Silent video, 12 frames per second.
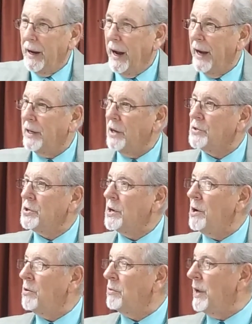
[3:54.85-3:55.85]
and it took
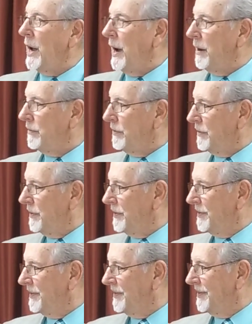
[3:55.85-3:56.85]
on life.
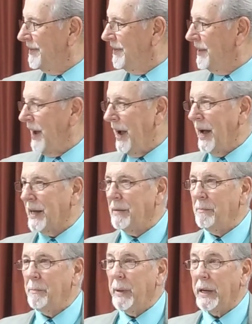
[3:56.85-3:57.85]
Adam
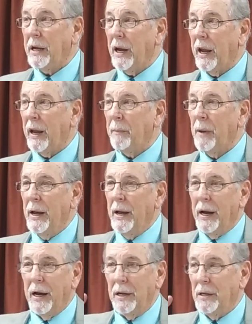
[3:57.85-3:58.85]
became
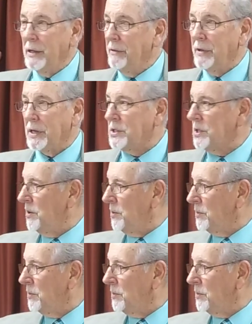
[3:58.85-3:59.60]
a living soul.